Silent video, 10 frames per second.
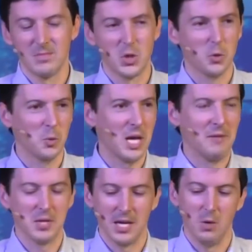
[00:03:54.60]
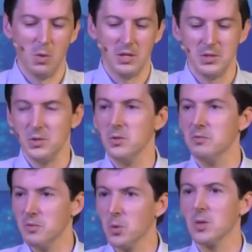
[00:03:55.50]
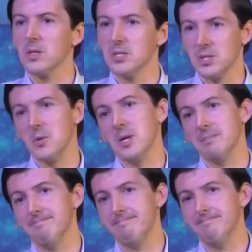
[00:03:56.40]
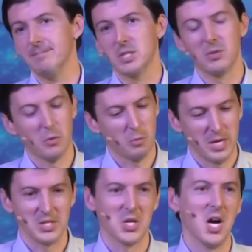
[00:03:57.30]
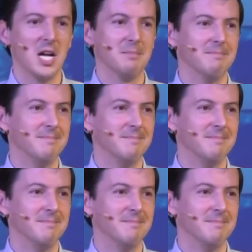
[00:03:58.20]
Children will have to count one, two, four, and so on. three is gone.